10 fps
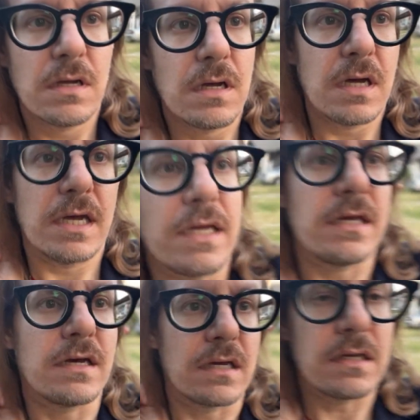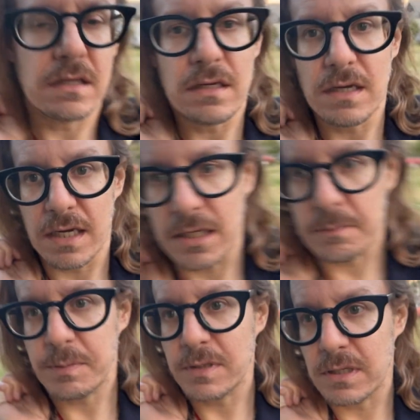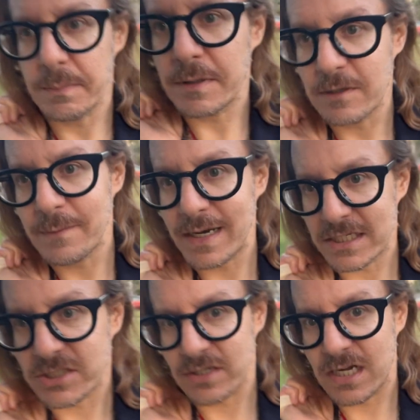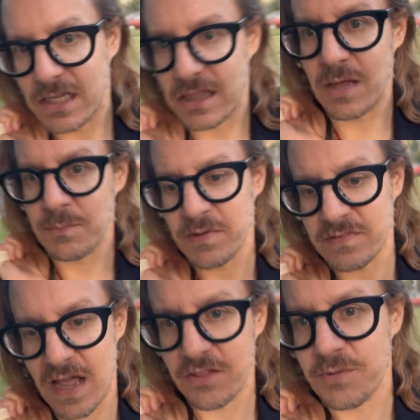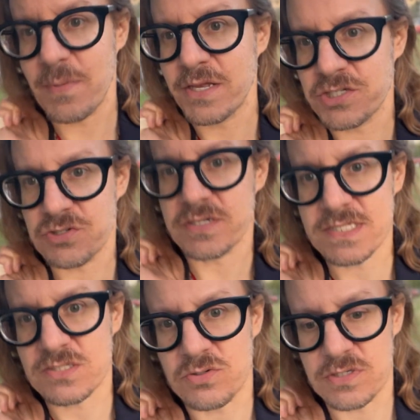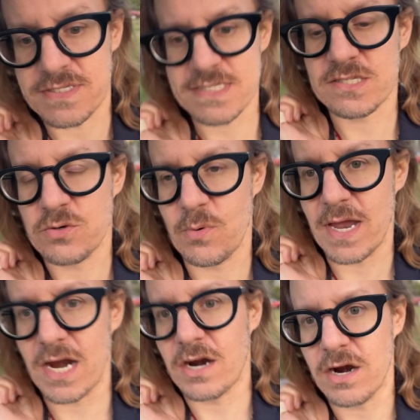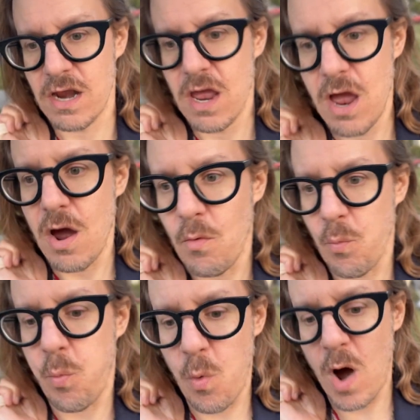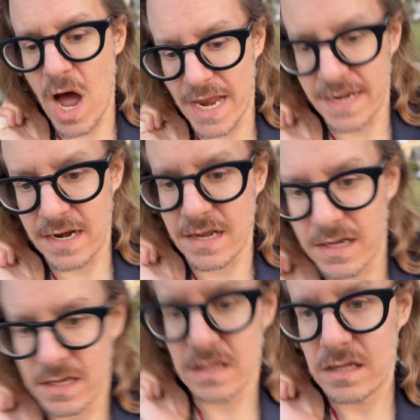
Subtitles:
Ay, ay, ay, people, back to Columbus Elementary School, square one.